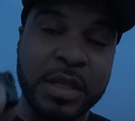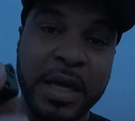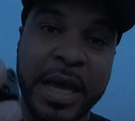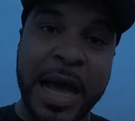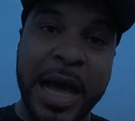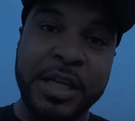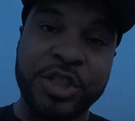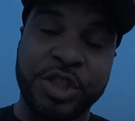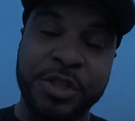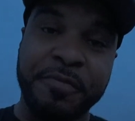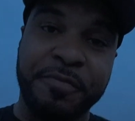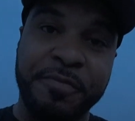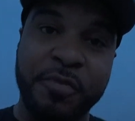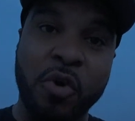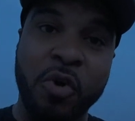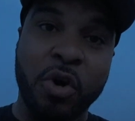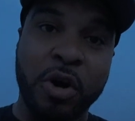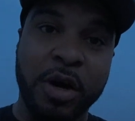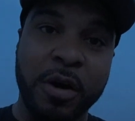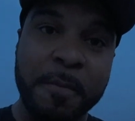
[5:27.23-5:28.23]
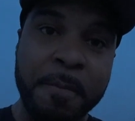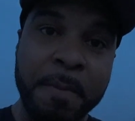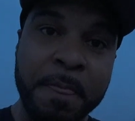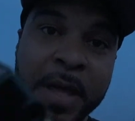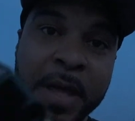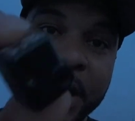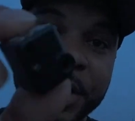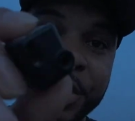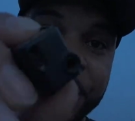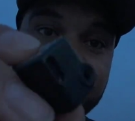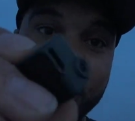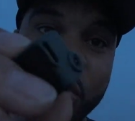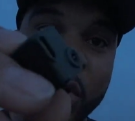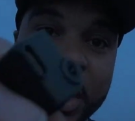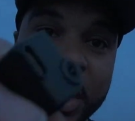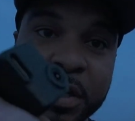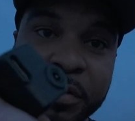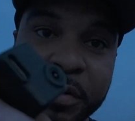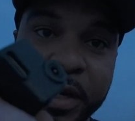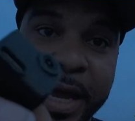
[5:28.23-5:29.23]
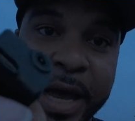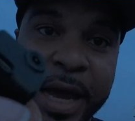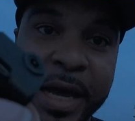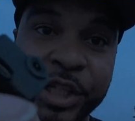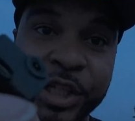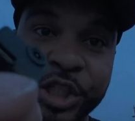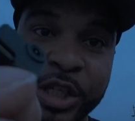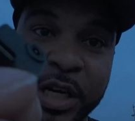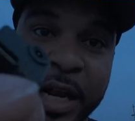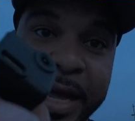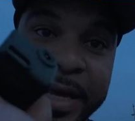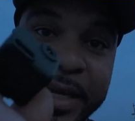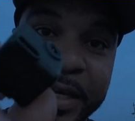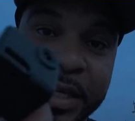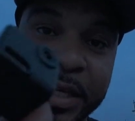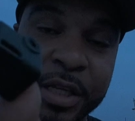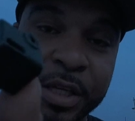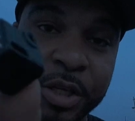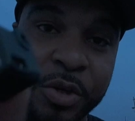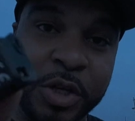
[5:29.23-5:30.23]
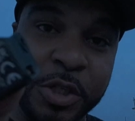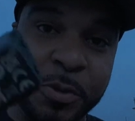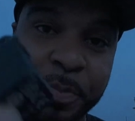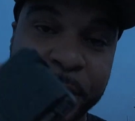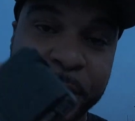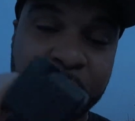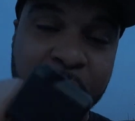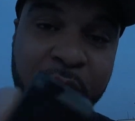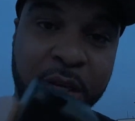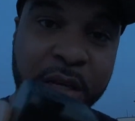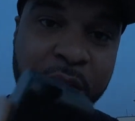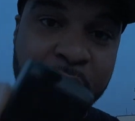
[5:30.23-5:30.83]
the Action 4 and you're wondering, hey, should I get a USB,